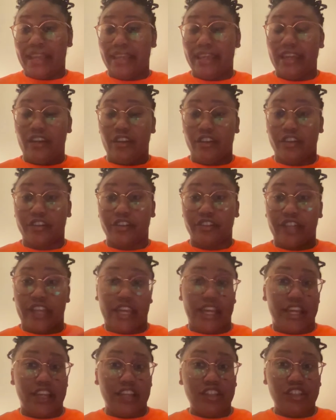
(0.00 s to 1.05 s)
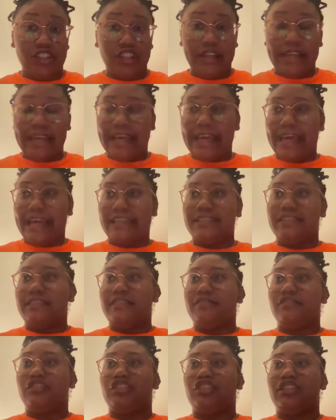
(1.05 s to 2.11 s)
character, Esh, as if
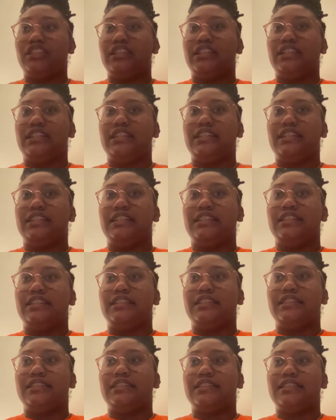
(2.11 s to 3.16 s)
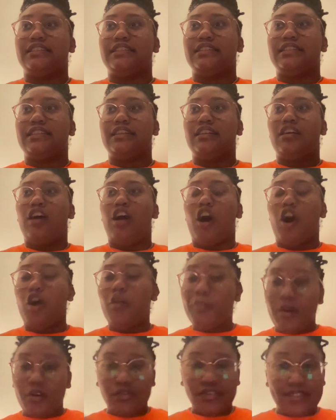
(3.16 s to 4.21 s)
she is
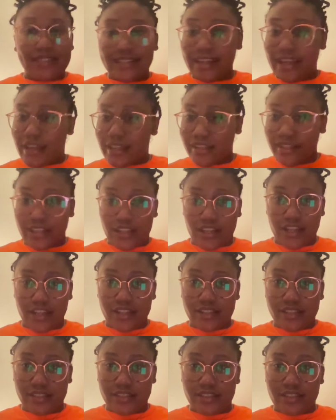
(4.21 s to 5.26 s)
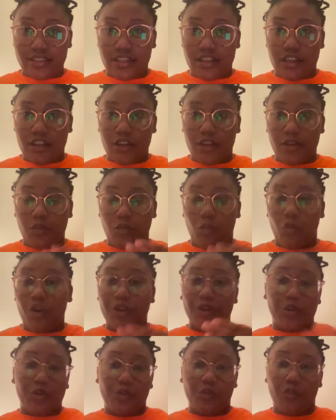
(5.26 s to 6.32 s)
almost telling us one
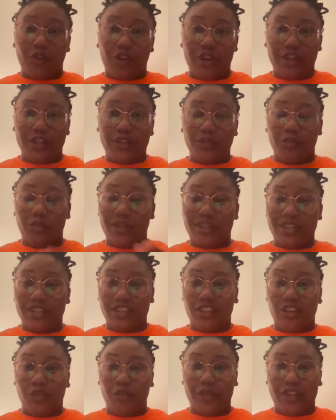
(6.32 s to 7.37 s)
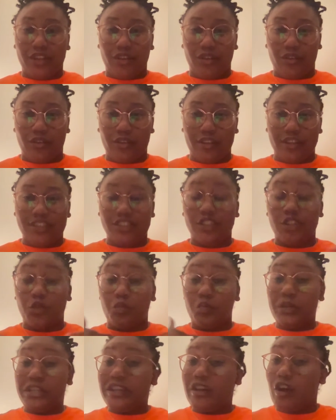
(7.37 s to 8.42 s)
on one what is going on. So
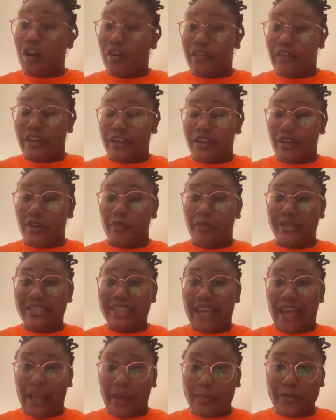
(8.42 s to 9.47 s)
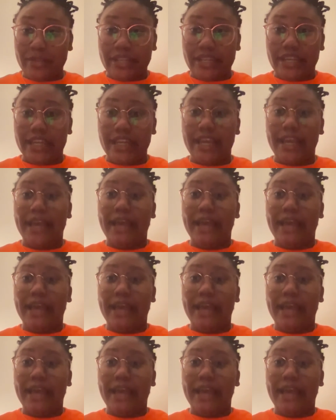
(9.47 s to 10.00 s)
we already know what's happening,